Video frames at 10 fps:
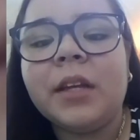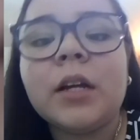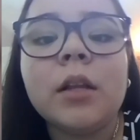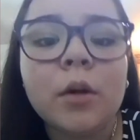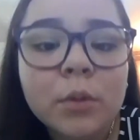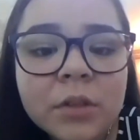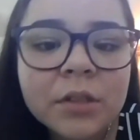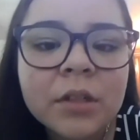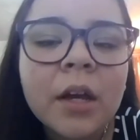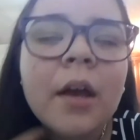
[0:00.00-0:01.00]

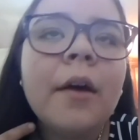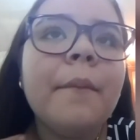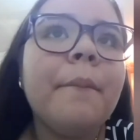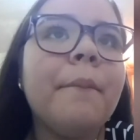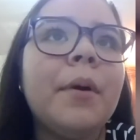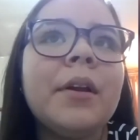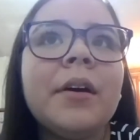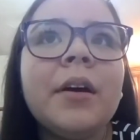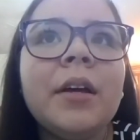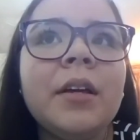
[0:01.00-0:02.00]
clothes, but
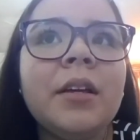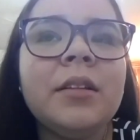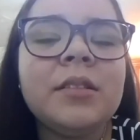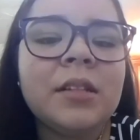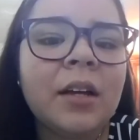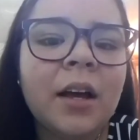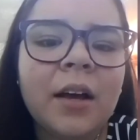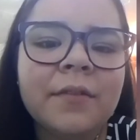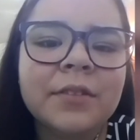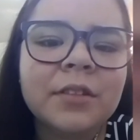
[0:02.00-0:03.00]
I didn't
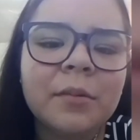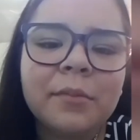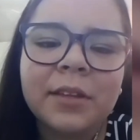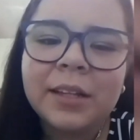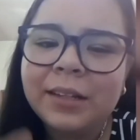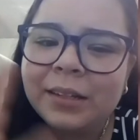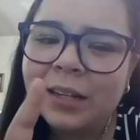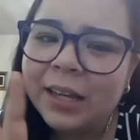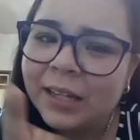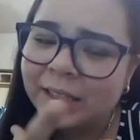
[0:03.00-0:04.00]
have something
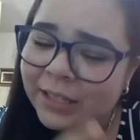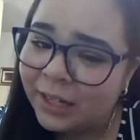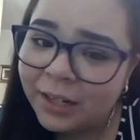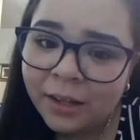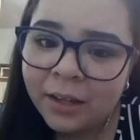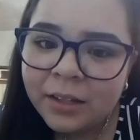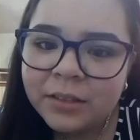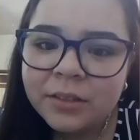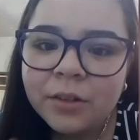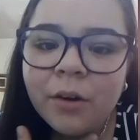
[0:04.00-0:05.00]
like that.
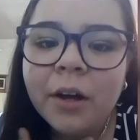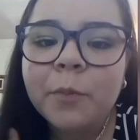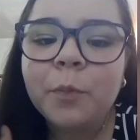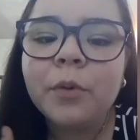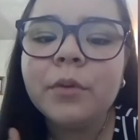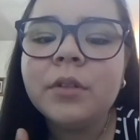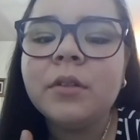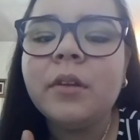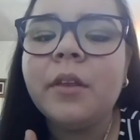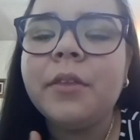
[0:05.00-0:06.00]
So I put
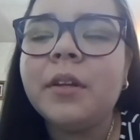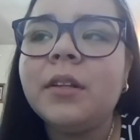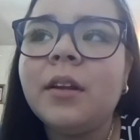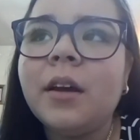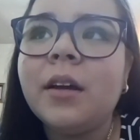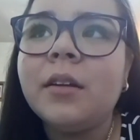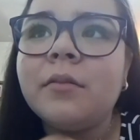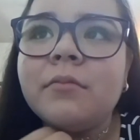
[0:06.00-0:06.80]
the thing that I